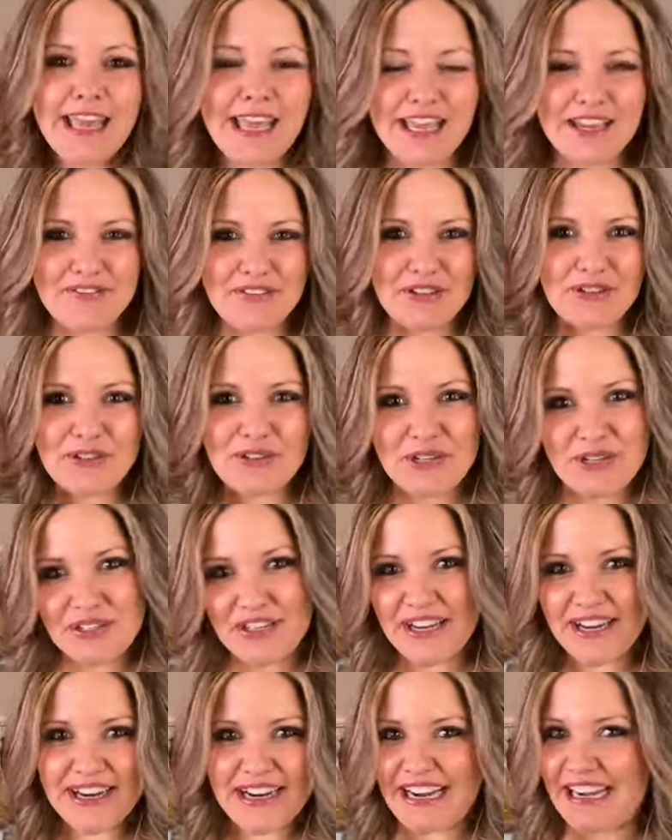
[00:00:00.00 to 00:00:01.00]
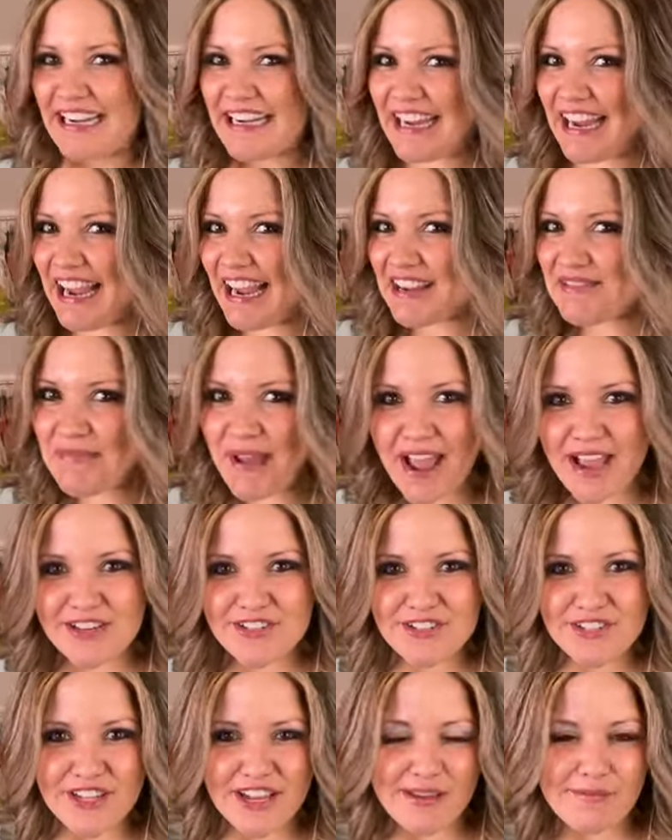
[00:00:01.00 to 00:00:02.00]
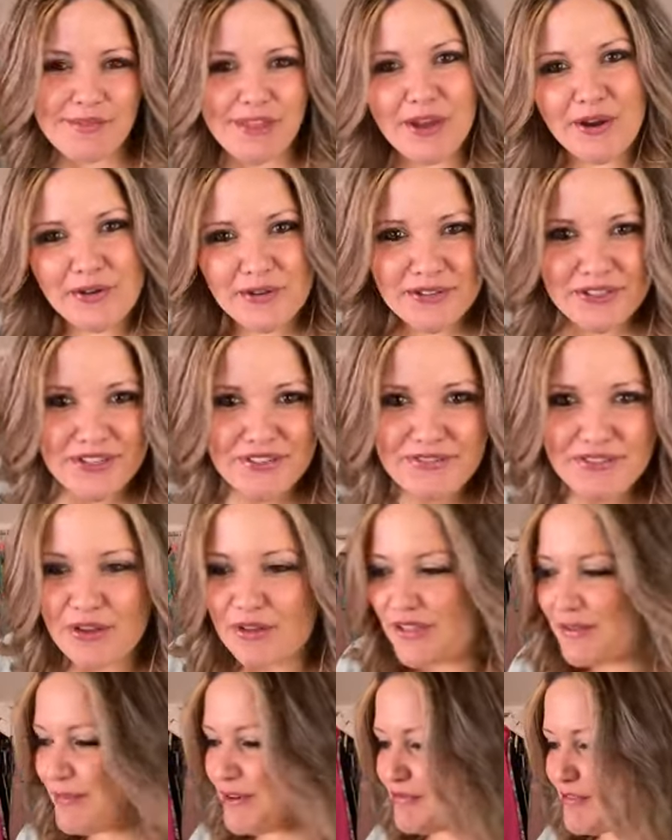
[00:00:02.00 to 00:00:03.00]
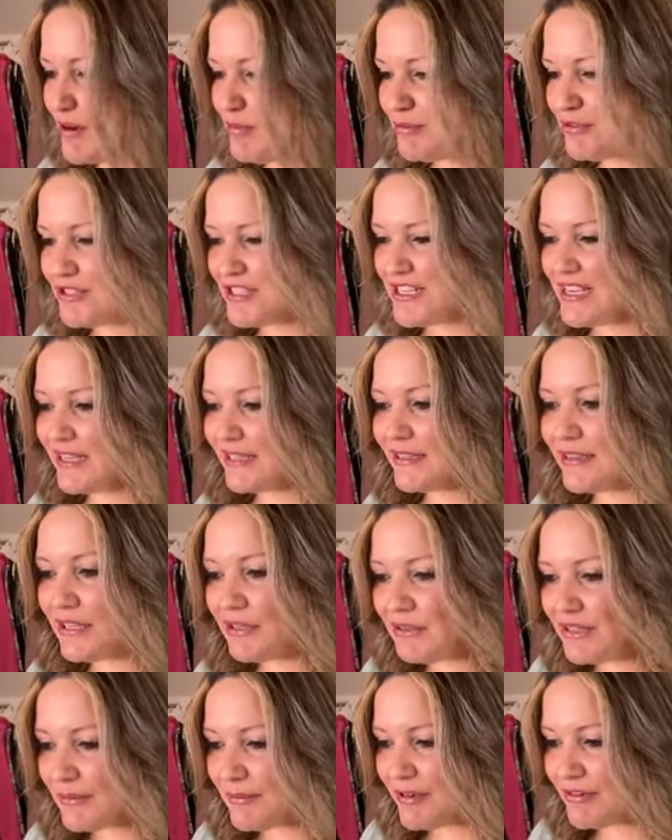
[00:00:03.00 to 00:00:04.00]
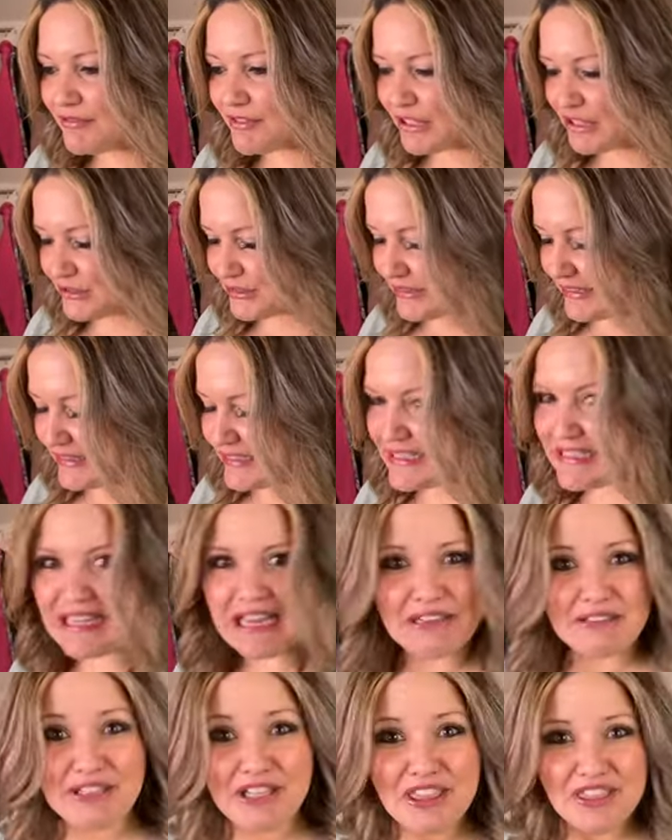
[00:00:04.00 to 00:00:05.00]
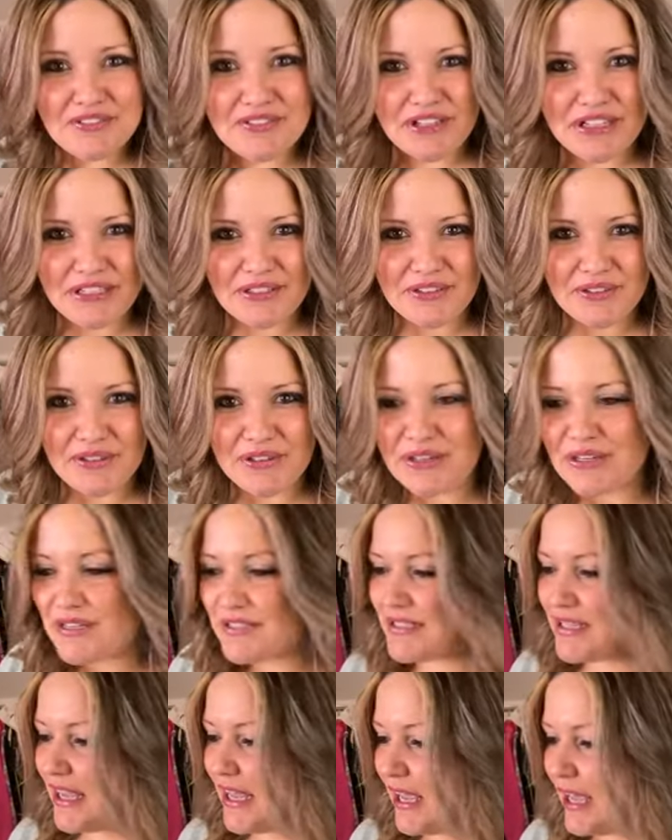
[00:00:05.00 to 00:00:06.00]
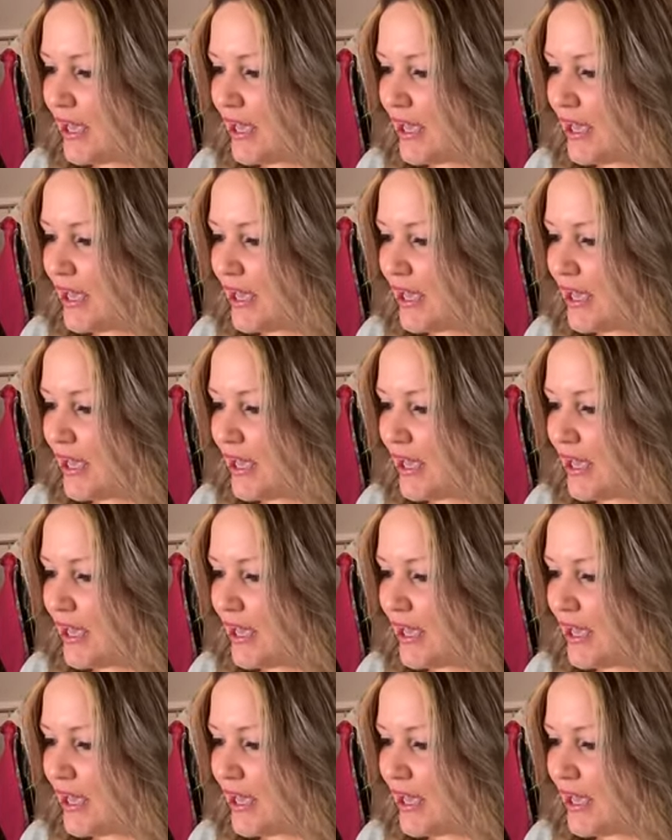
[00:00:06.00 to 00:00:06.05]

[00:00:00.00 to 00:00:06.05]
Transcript: If you're new here, hi, I'm Ashley. I'm the owner of Lola Monroe Boutique. Lola Monroe is our three year old.